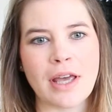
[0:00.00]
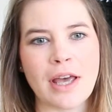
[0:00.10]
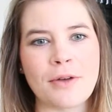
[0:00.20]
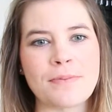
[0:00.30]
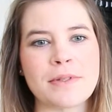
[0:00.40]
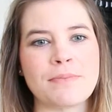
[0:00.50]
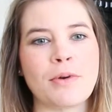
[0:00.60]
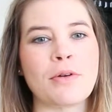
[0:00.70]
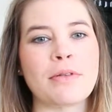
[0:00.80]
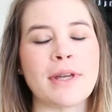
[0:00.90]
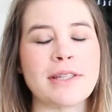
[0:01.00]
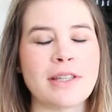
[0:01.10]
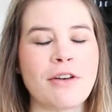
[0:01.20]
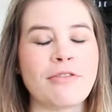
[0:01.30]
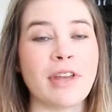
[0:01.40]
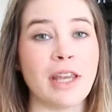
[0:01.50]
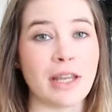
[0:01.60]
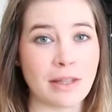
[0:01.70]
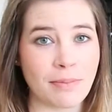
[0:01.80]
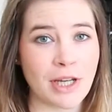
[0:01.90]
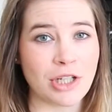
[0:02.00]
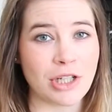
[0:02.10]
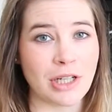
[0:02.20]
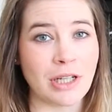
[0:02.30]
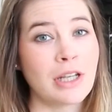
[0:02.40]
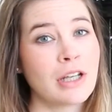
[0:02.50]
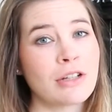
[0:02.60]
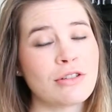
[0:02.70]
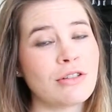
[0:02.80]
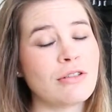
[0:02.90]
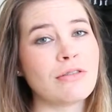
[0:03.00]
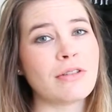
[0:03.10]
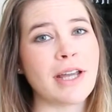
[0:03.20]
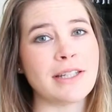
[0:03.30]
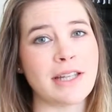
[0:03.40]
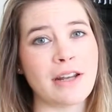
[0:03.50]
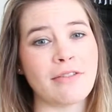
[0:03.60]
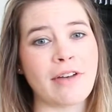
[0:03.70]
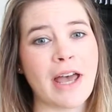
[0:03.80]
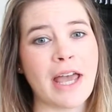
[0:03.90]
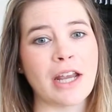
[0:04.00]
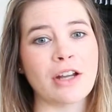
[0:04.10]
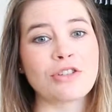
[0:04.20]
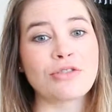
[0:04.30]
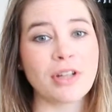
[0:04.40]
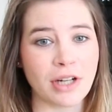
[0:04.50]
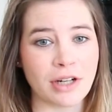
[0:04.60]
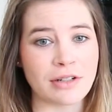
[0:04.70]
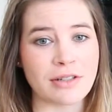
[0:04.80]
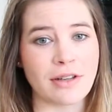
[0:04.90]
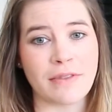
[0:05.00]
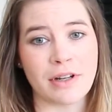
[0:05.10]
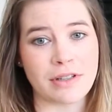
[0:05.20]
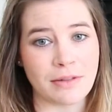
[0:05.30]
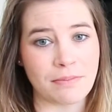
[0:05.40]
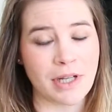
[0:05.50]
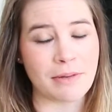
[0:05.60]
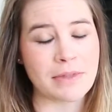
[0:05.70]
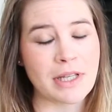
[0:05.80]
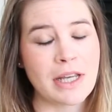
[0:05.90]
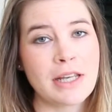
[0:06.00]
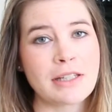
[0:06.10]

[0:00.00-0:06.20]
helps both myself and the patient to identify triggers of their symptoms.